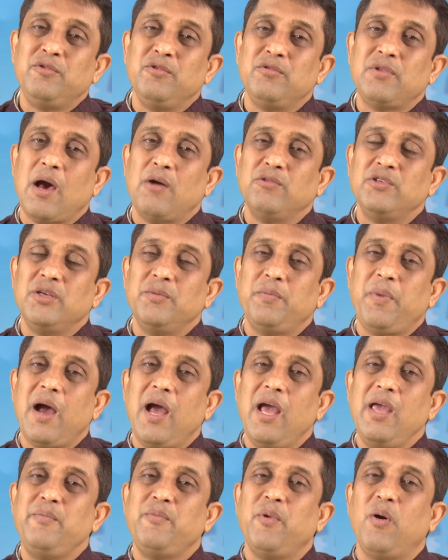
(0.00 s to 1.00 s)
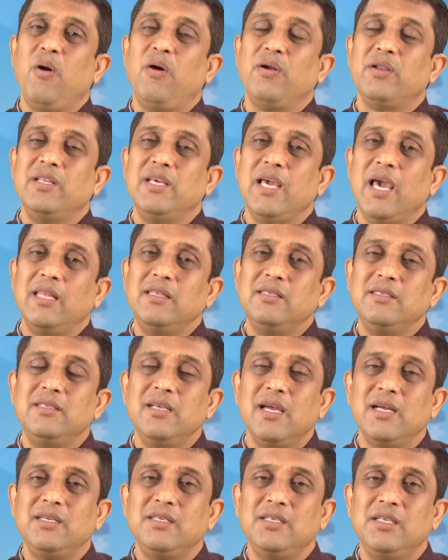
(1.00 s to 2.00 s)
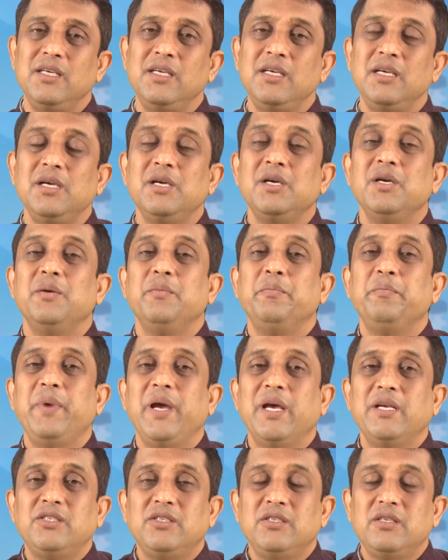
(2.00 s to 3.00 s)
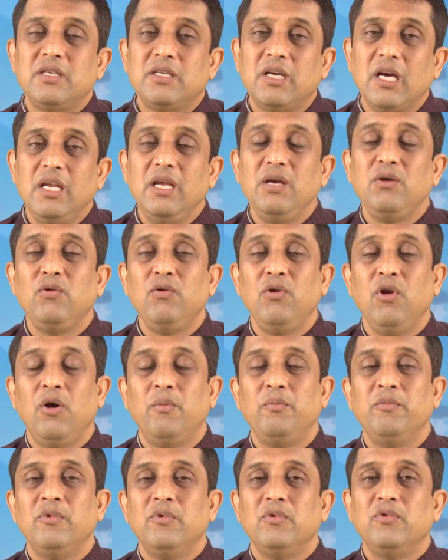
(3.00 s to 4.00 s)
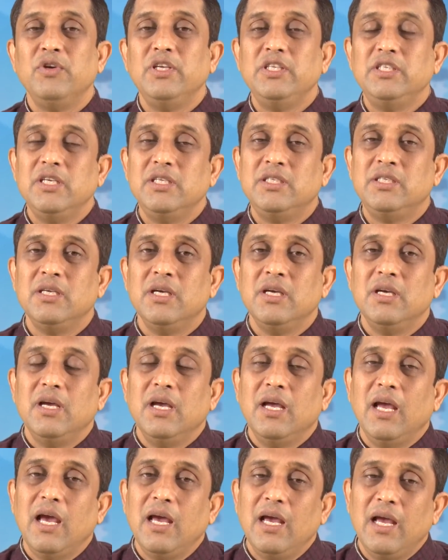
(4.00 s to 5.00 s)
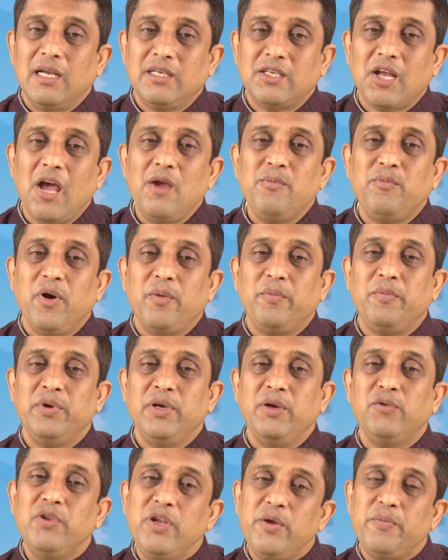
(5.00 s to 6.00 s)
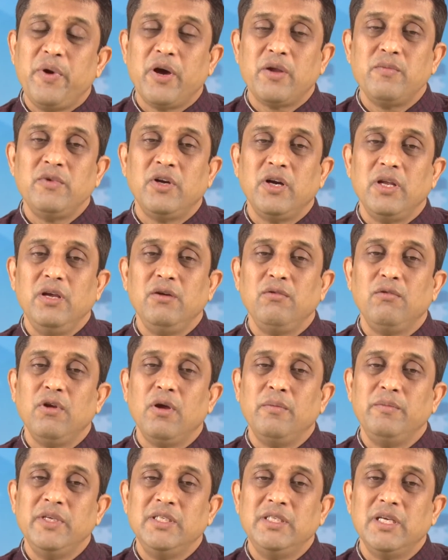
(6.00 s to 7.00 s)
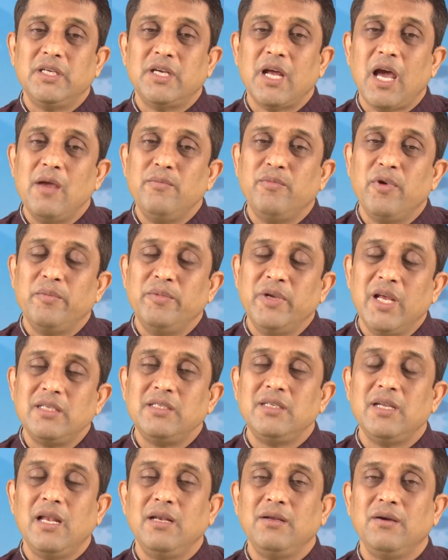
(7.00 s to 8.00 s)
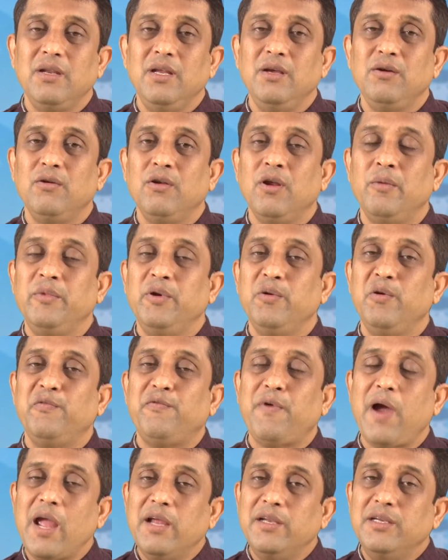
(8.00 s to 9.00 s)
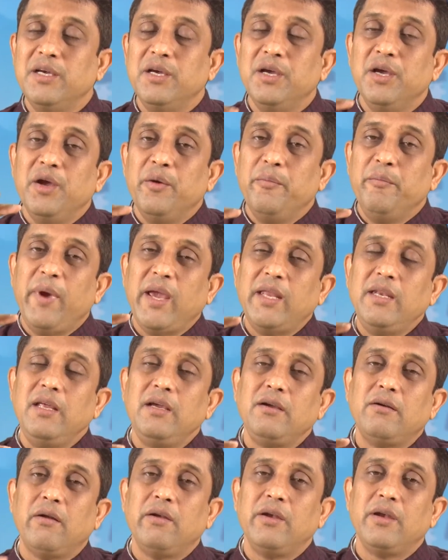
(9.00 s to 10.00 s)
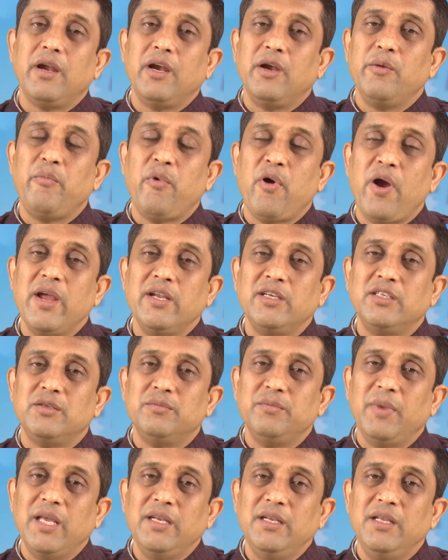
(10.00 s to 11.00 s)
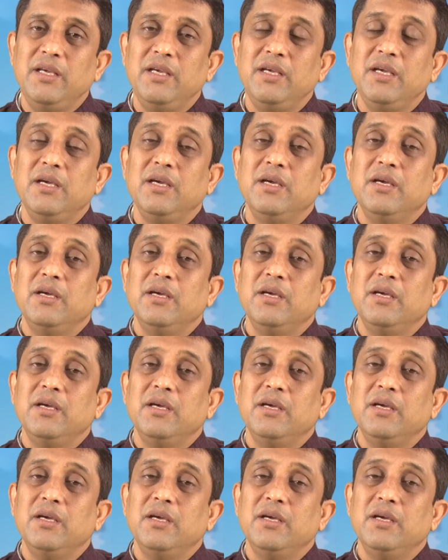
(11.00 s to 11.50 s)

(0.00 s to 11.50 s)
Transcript: 2005 or the NCERT based curriculum, which is a type of uniform curriculum, is a type of national curriculum. You will find many content points, many